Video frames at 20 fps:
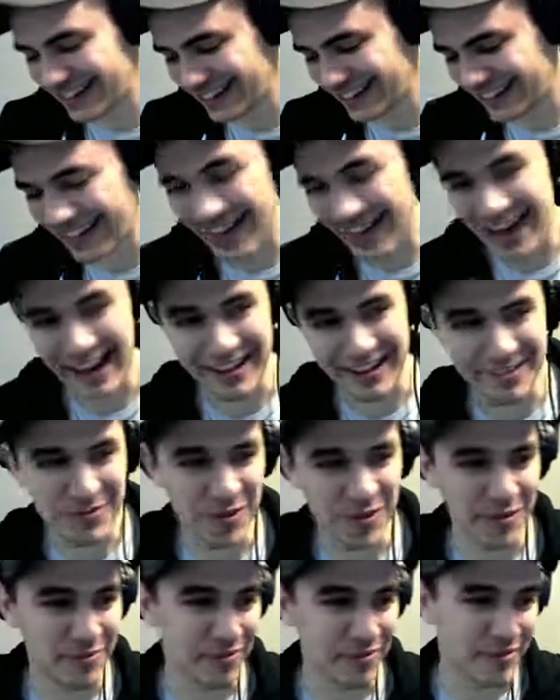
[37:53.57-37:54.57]
yeah,
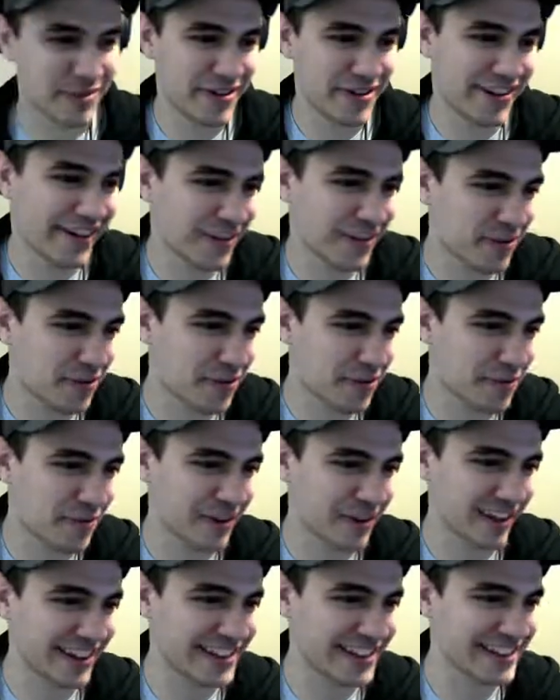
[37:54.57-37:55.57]
we'll
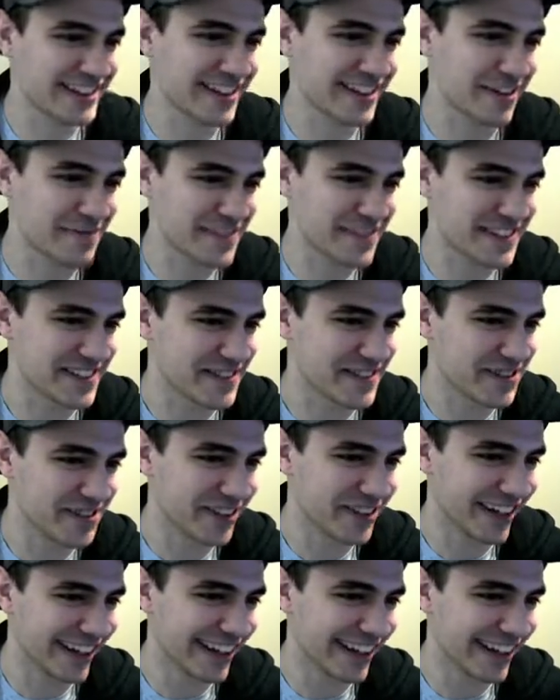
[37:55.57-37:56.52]
pick this up soon.